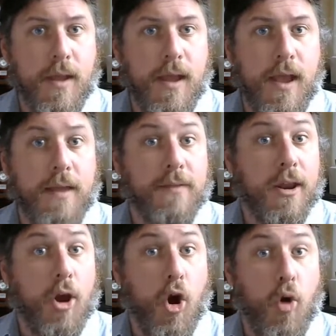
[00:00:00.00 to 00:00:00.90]
and
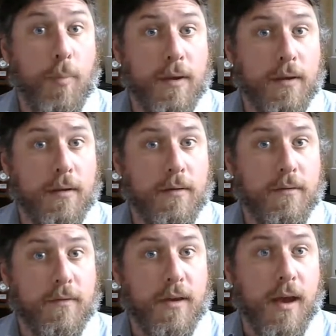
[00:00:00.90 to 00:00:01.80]
then open
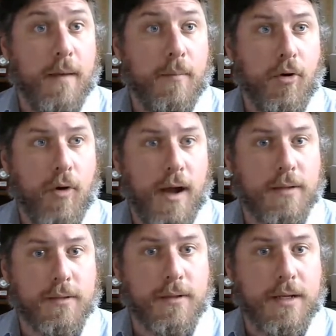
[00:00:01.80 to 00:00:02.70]
VM
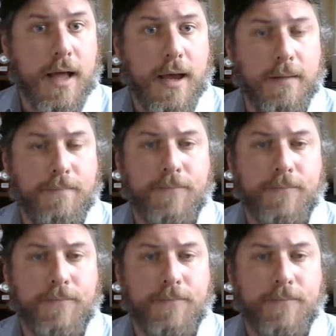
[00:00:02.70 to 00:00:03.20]
Horizon client.